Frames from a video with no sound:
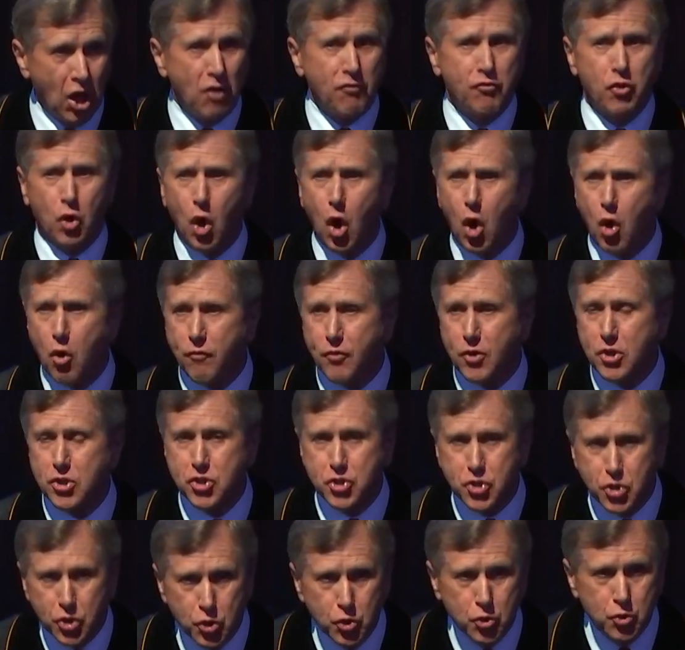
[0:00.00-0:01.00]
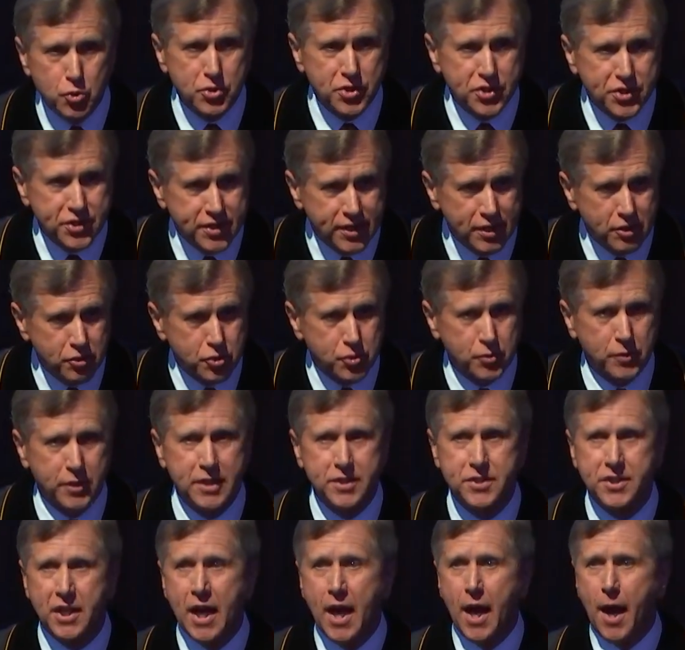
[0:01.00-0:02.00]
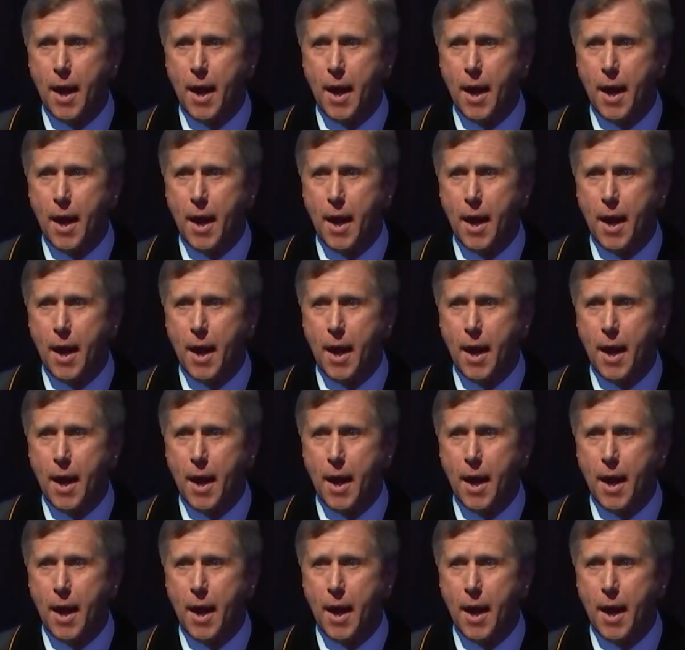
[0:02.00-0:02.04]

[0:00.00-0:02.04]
For over two centuries,